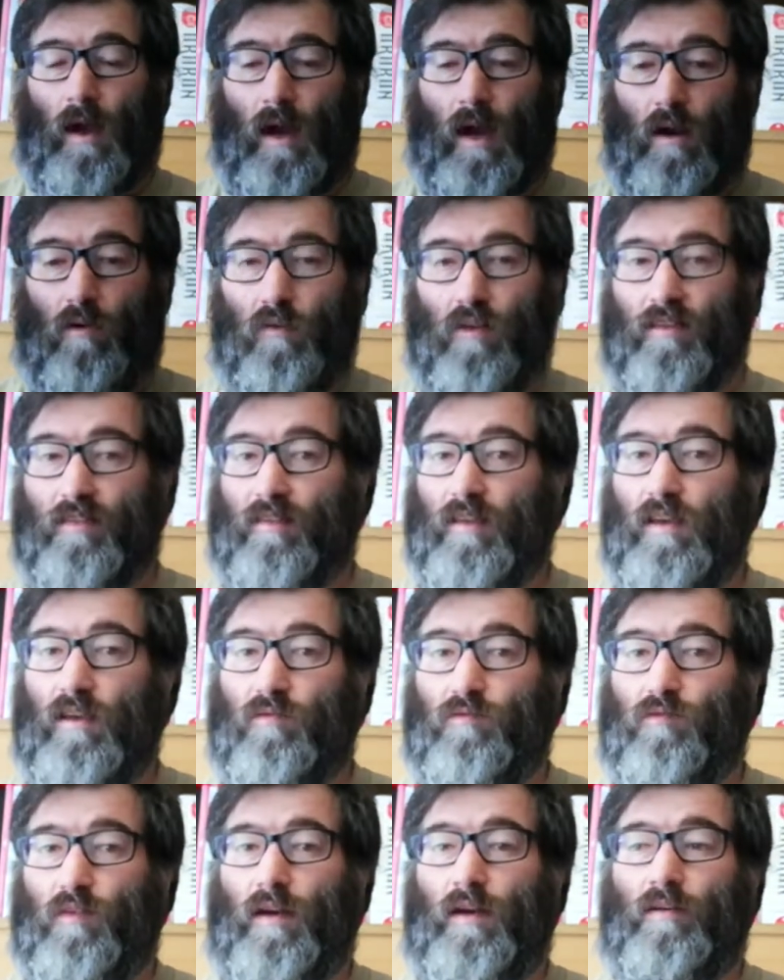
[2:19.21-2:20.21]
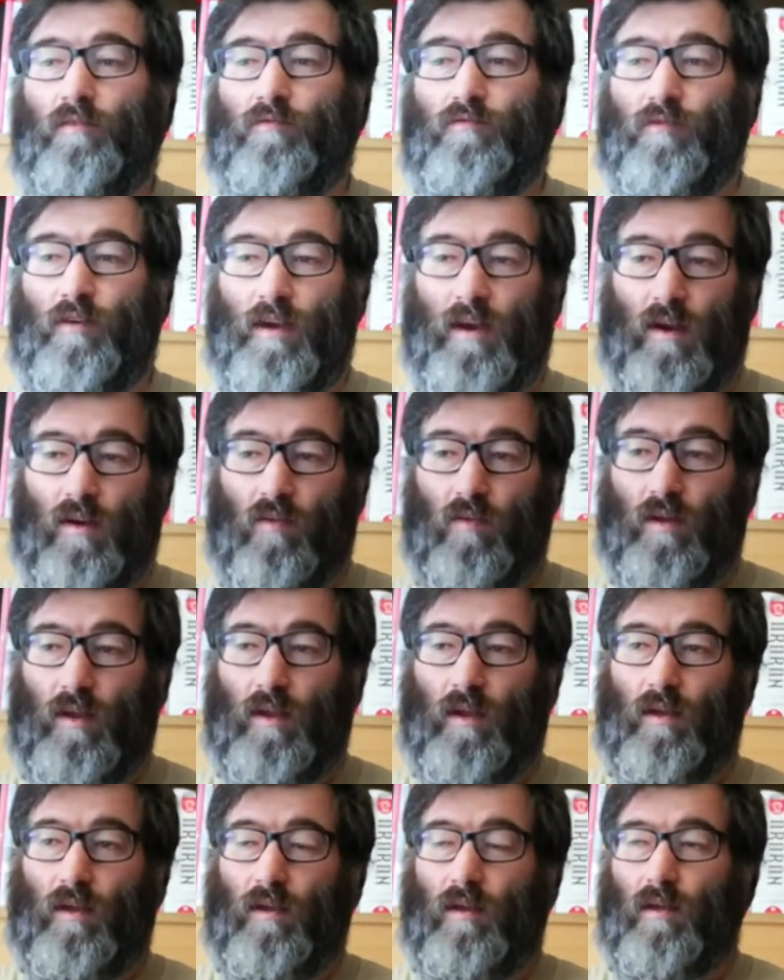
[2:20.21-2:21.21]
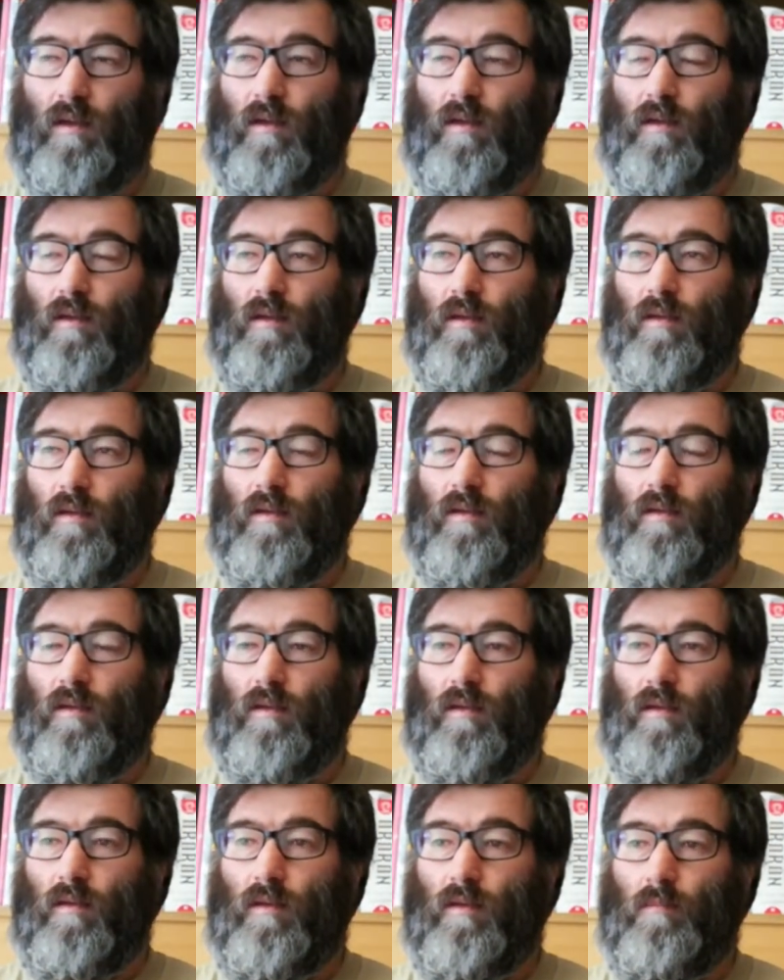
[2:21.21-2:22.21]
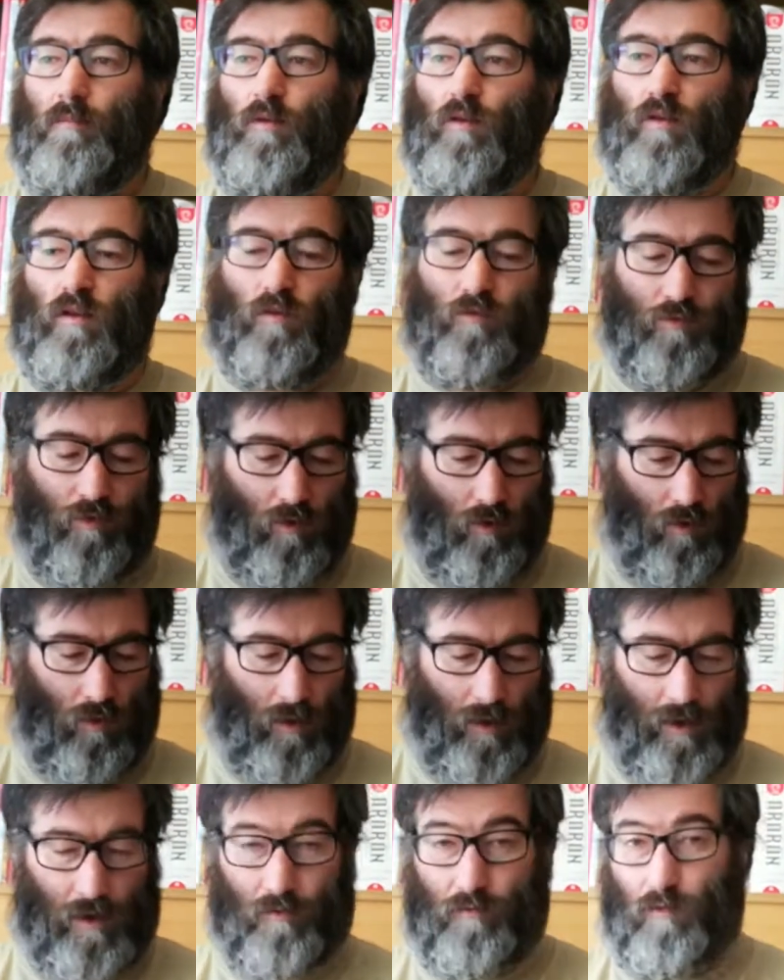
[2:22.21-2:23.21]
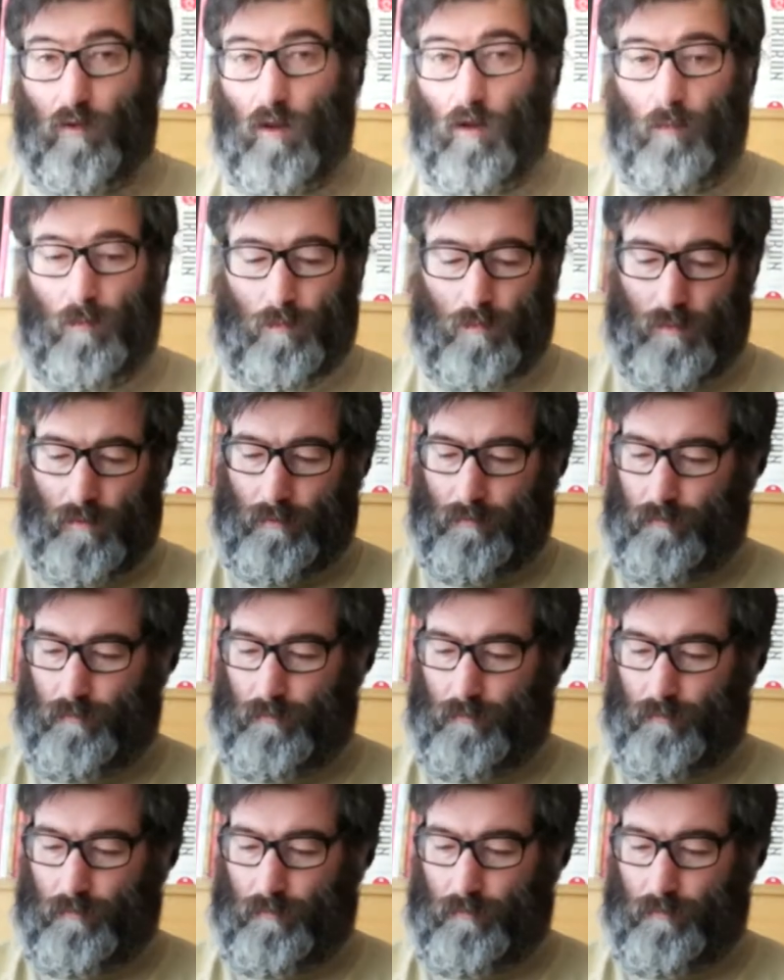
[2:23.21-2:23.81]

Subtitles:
I received a very beautiful envelope.